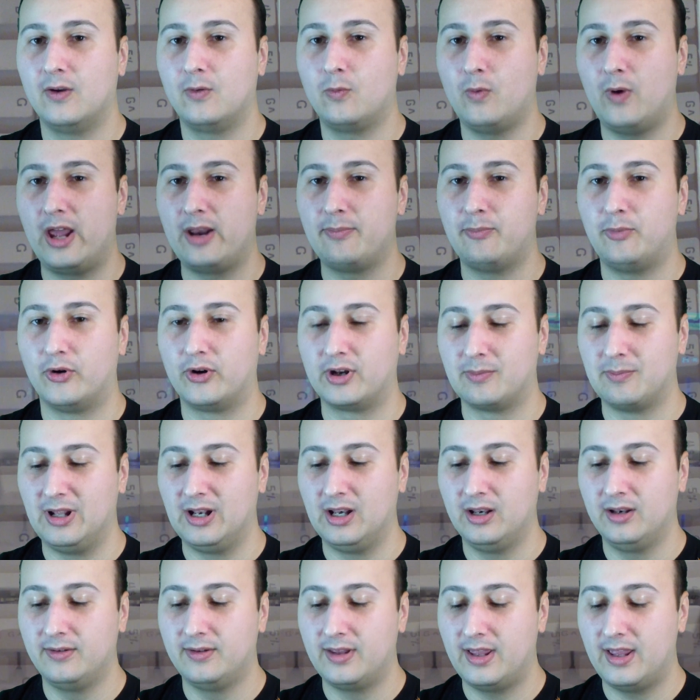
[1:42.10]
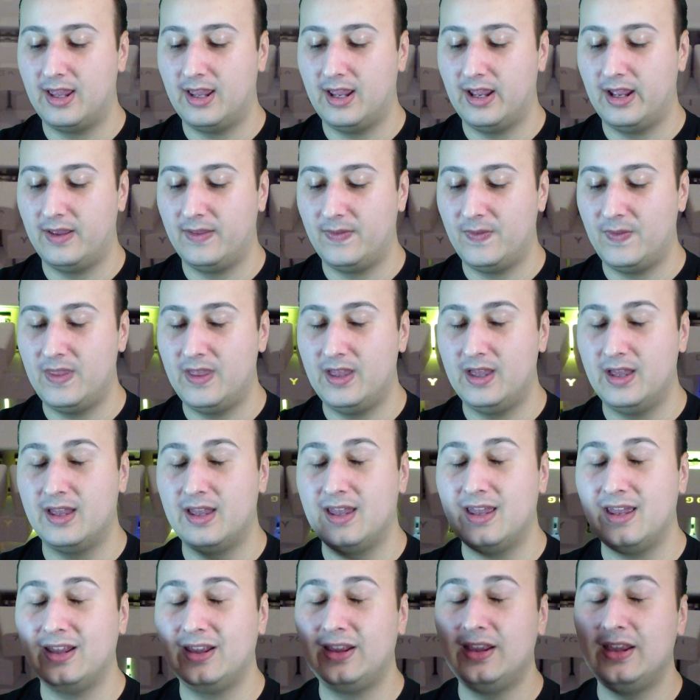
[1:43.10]
Quite portable, and
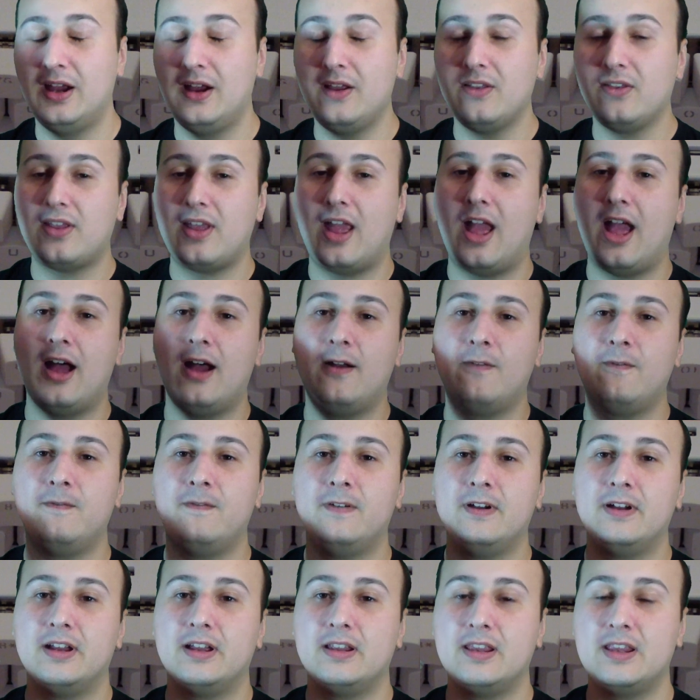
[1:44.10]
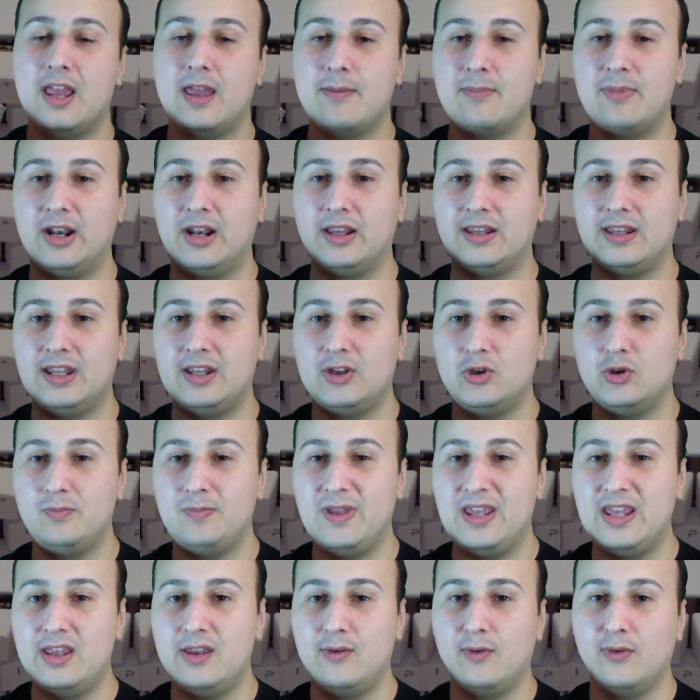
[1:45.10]
it does have the ability to
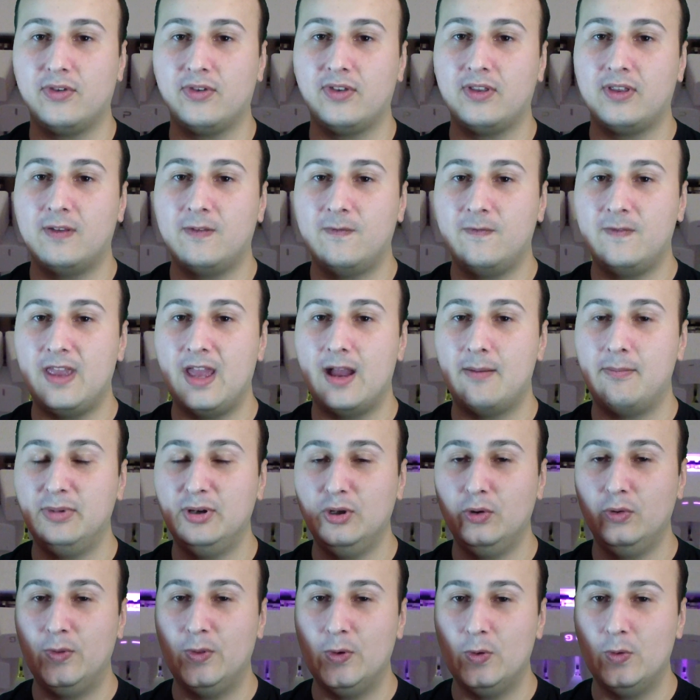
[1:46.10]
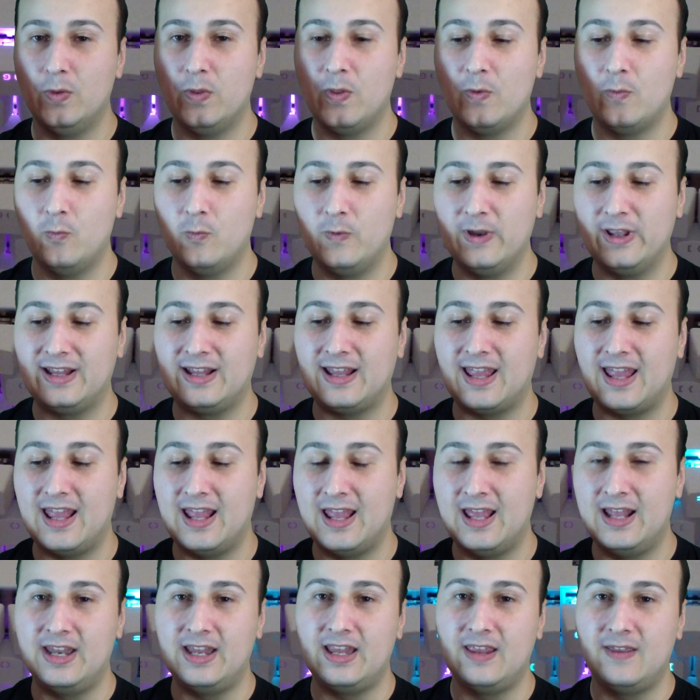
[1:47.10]
be used via Bluetooth with
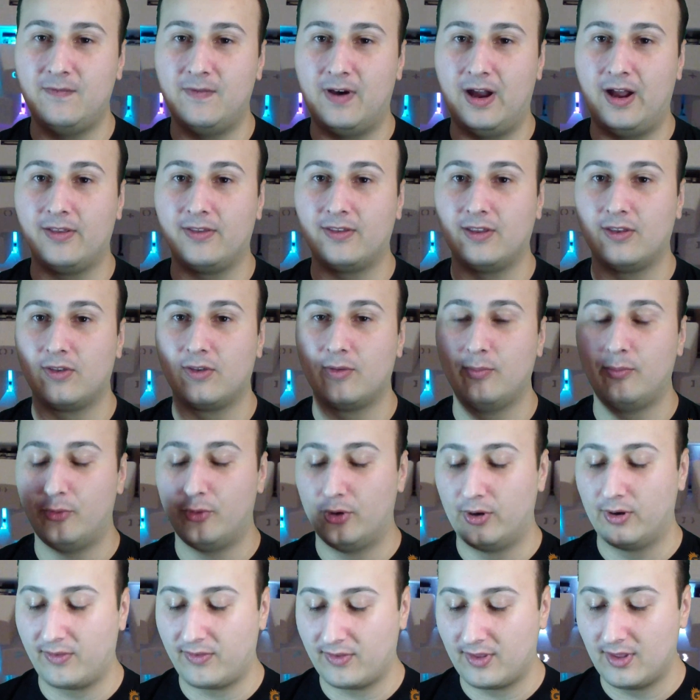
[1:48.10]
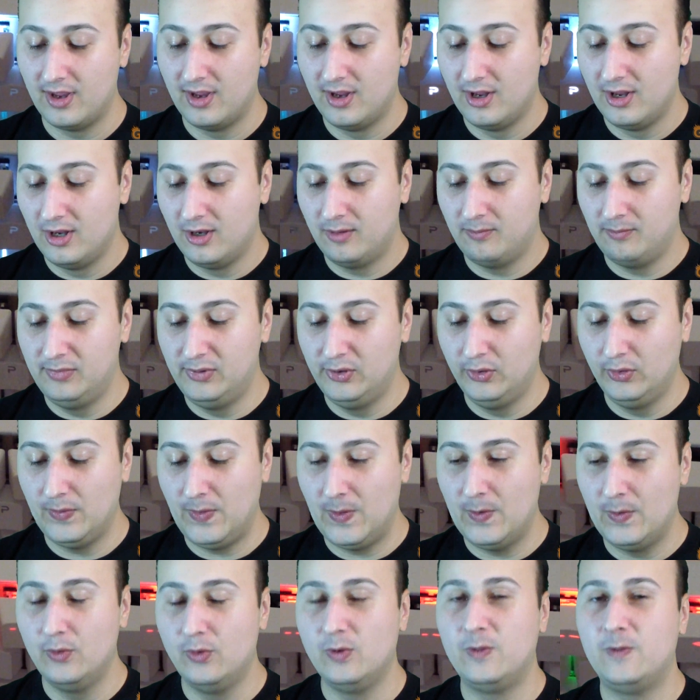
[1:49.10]
any device it supports,
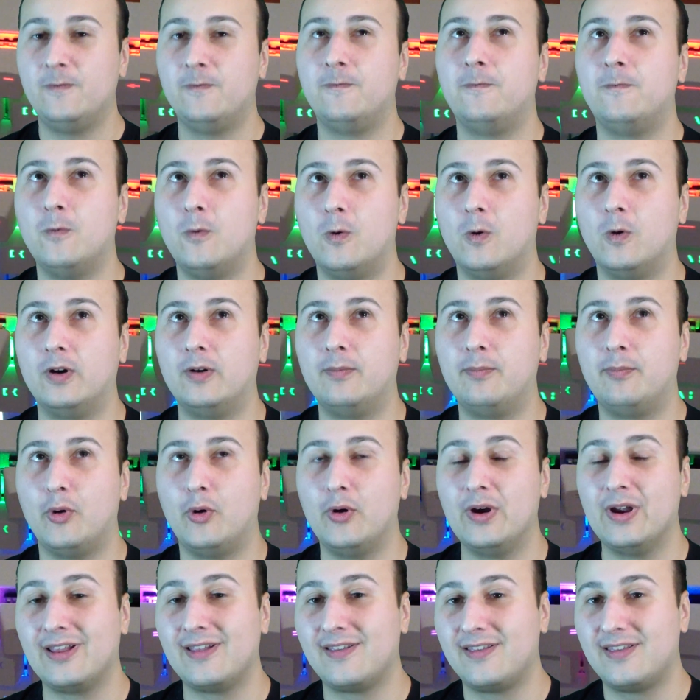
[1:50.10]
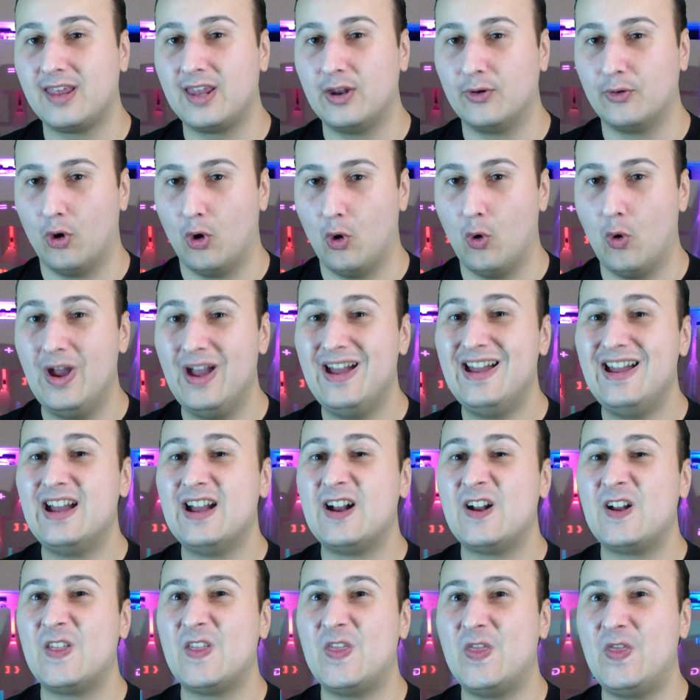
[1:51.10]
Bluetooth 4.0.
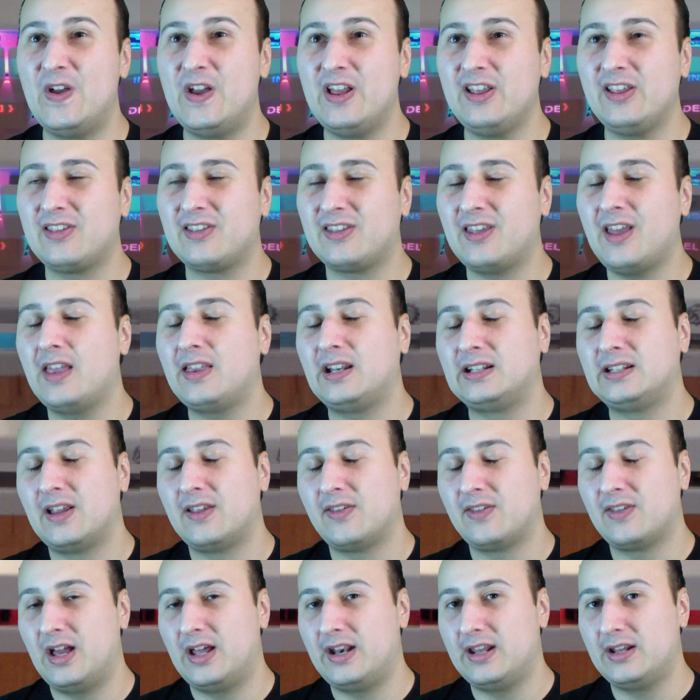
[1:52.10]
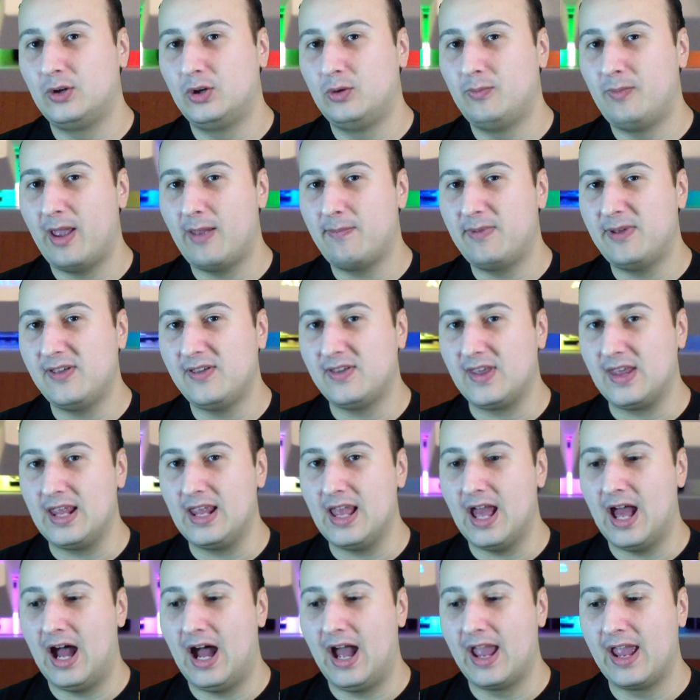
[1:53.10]
This setup does not include my
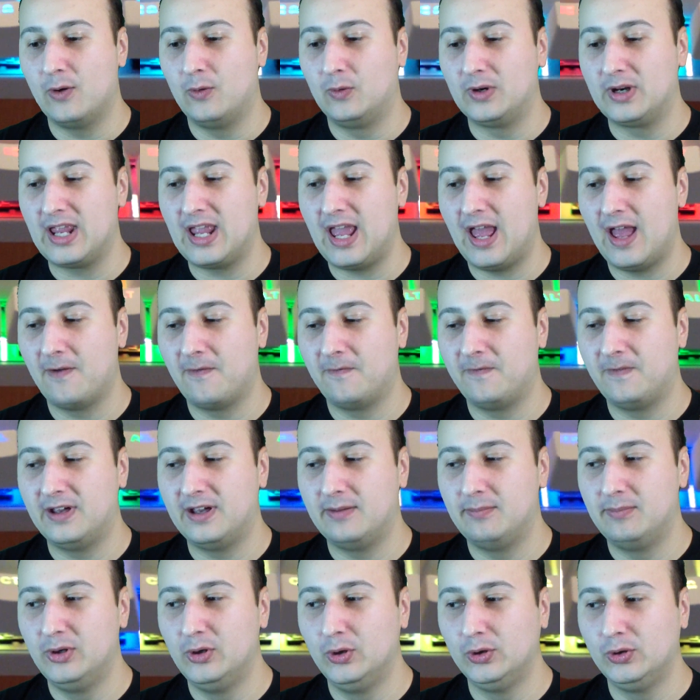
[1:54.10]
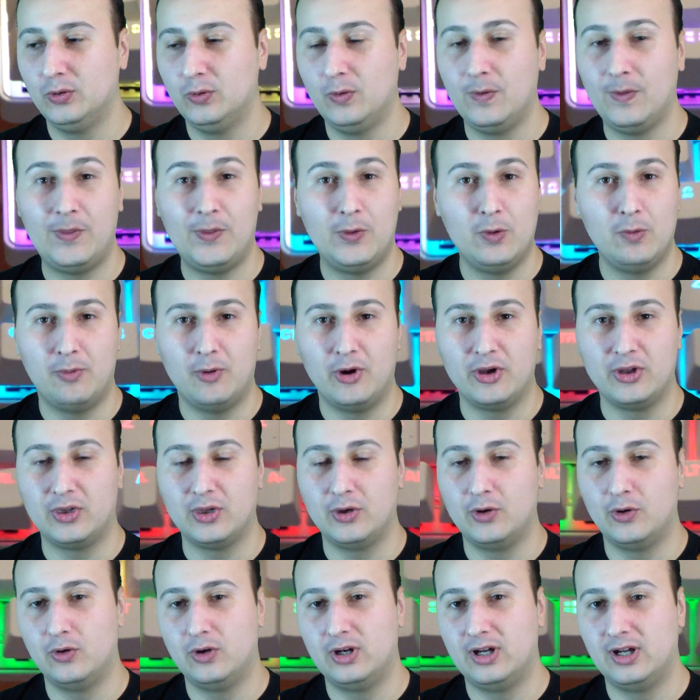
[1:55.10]
PC. I only have a Bluetooth
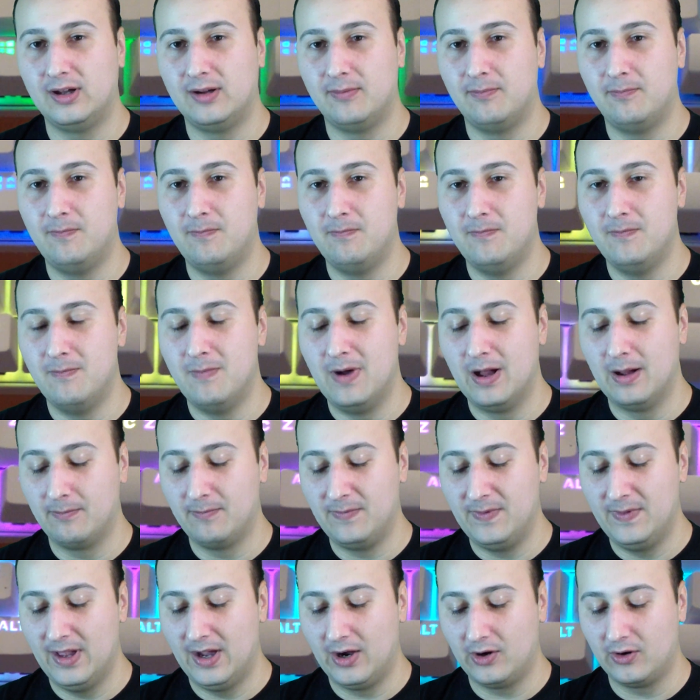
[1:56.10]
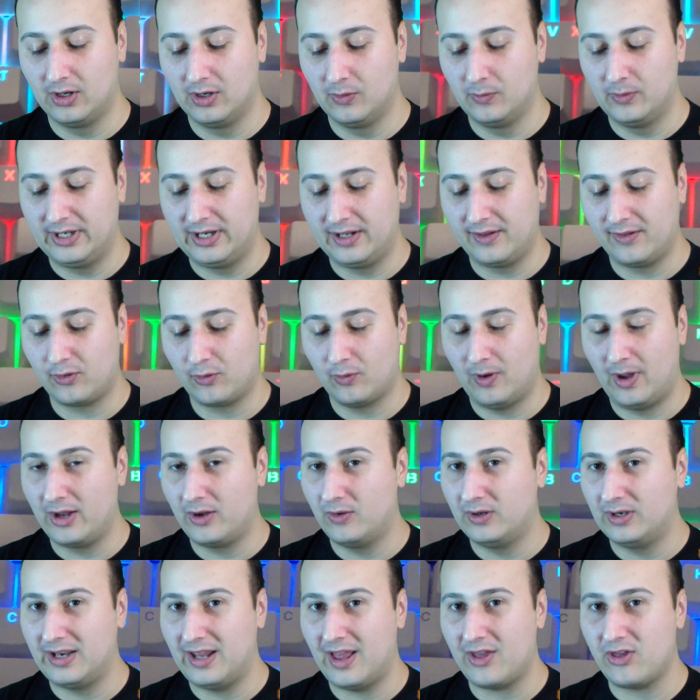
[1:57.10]
2.0 dongle with it, so I
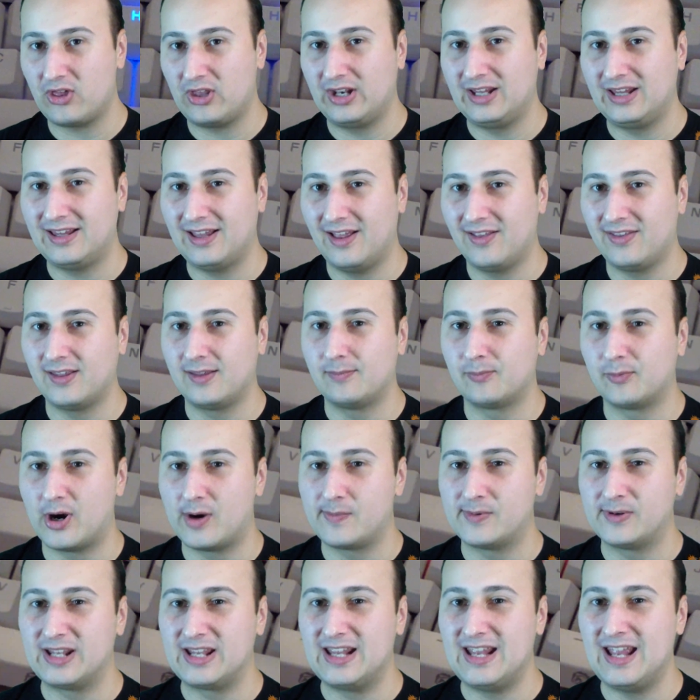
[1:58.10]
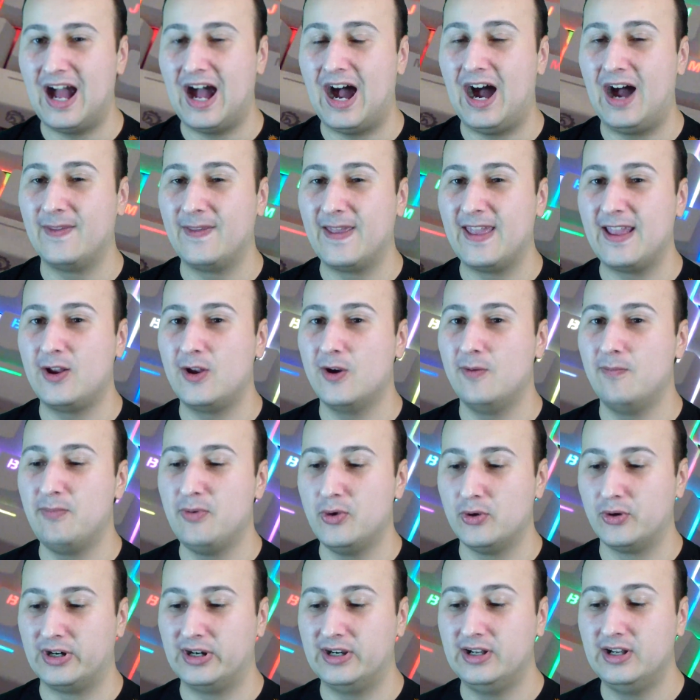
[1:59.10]
couldn't actually test properly on a
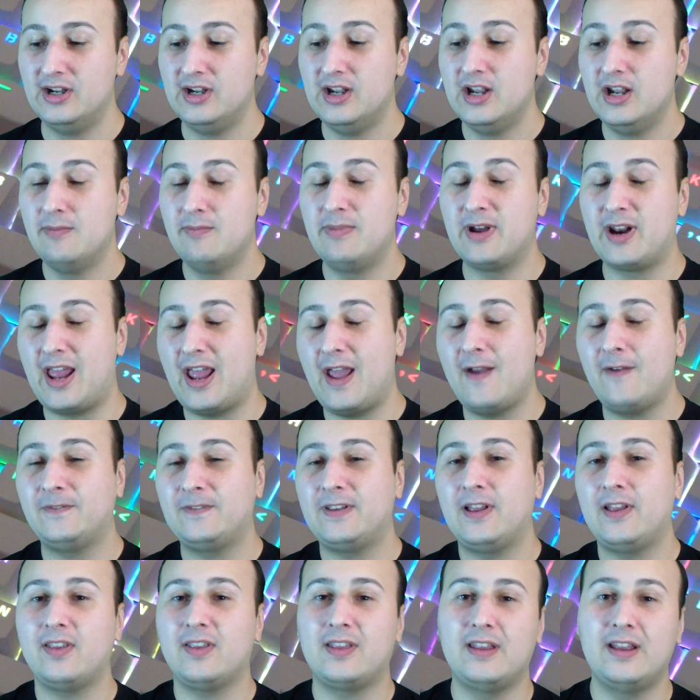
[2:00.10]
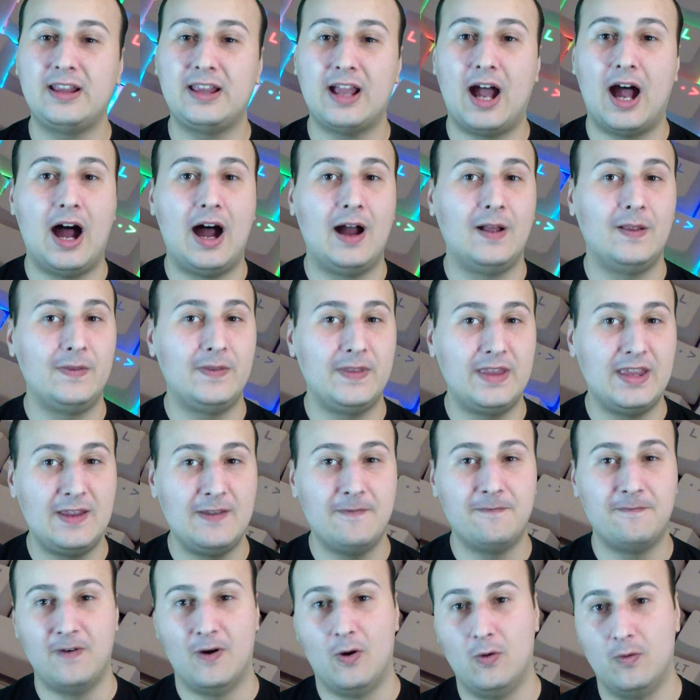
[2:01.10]
computer, but I have tested it on
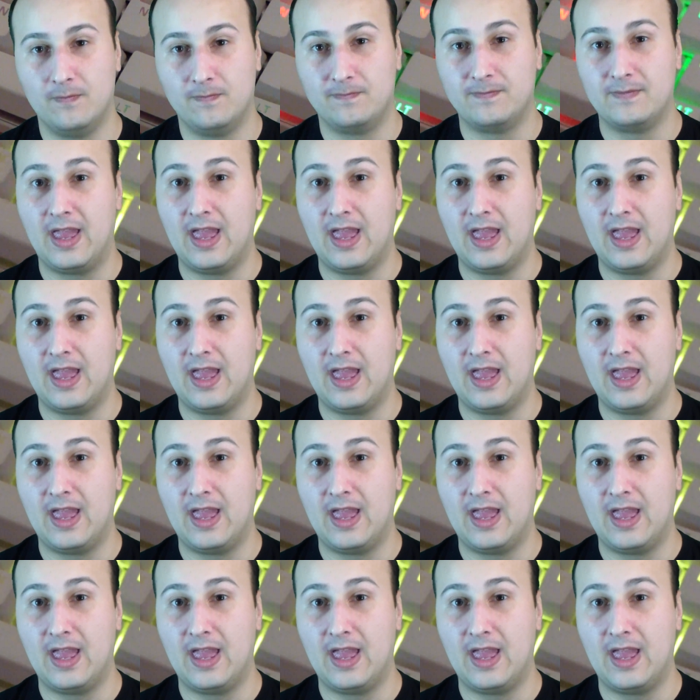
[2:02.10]
the phone,